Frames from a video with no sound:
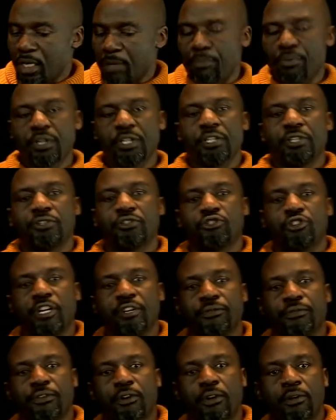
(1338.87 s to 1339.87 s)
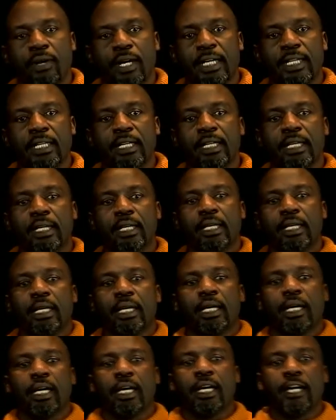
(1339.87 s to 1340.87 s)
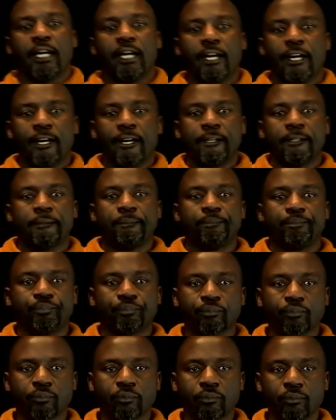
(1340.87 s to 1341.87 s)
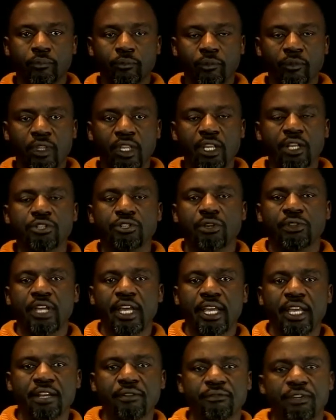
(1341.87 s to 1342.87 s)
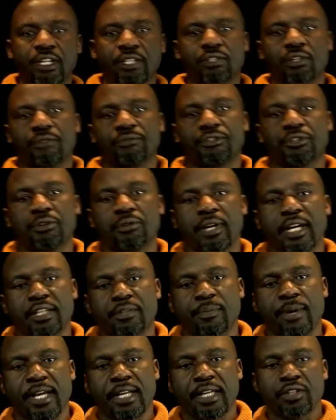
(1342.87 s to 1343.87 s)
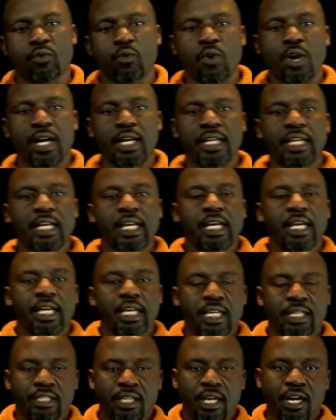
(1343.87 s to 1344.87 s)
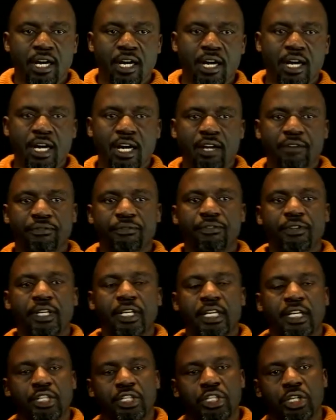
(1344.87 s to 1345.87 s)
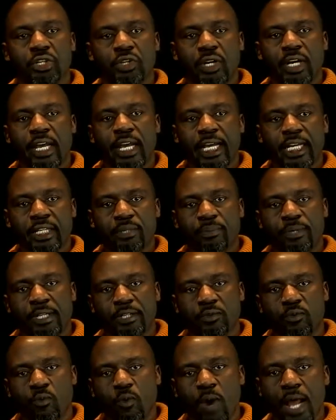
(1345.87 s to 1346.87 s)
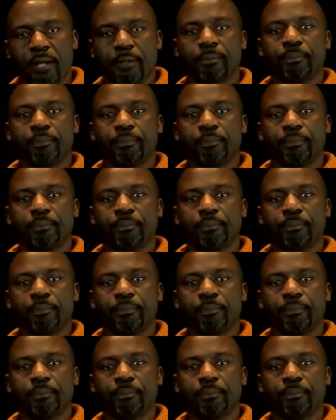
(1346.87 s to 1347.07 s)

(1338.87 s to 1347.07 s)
Pretty straightforward. So the inverse of 2x minus 1 is a half into x plus 1.